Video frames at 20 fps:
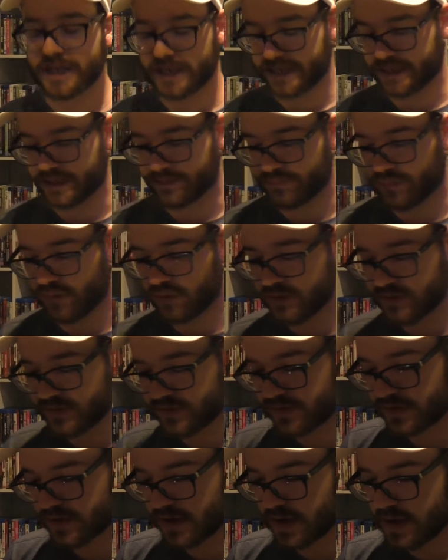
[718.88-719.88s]
in the
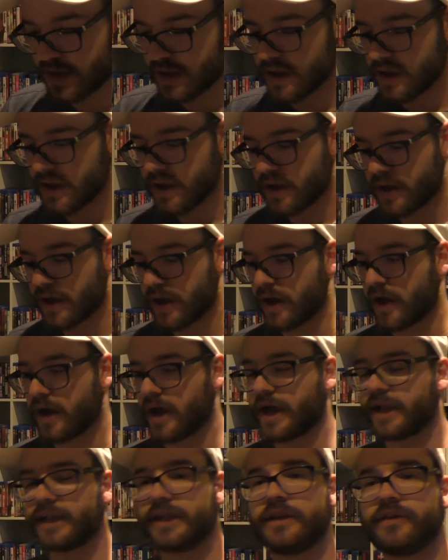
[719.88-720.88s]
box.
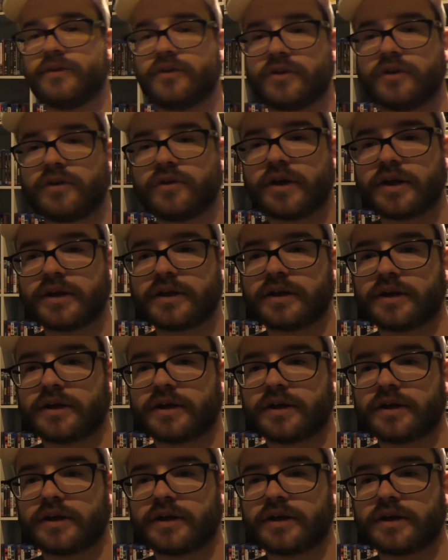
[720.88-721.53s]
And then you got your art